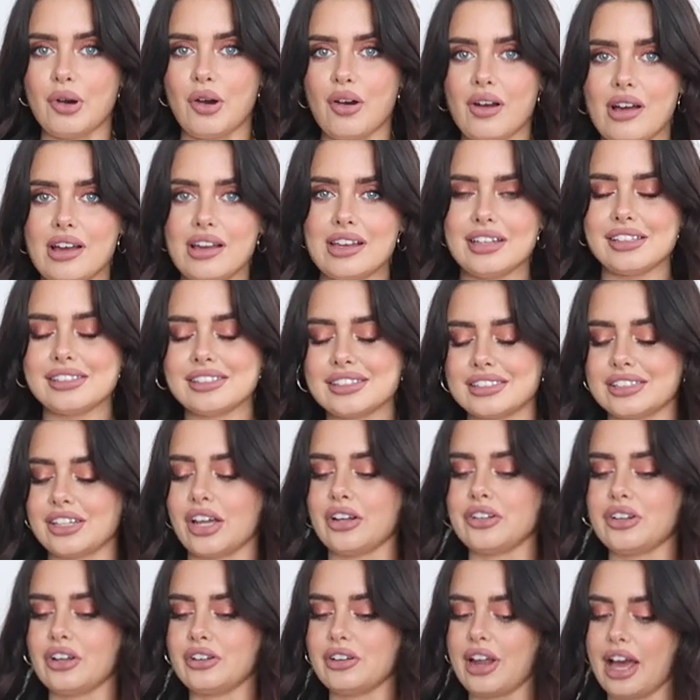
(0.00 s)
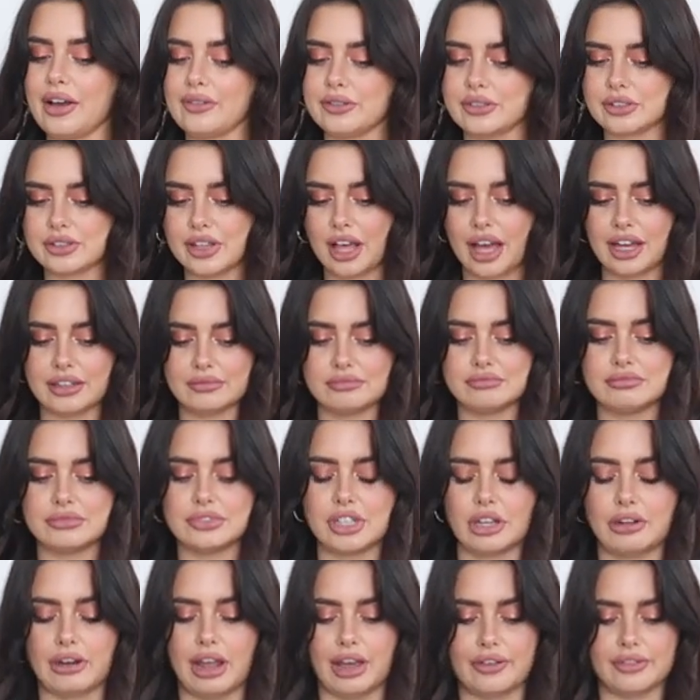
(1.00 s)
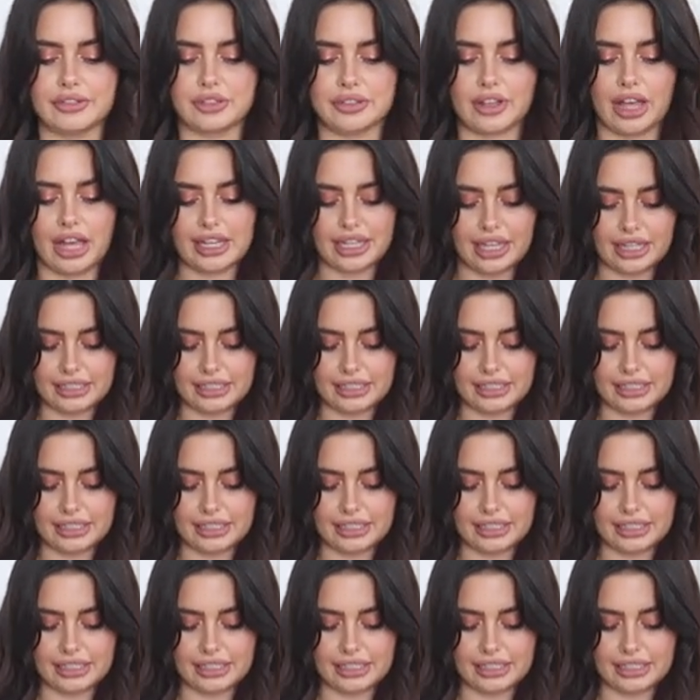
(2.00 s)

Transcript: boys. No, don't ever do that. Don't ever do that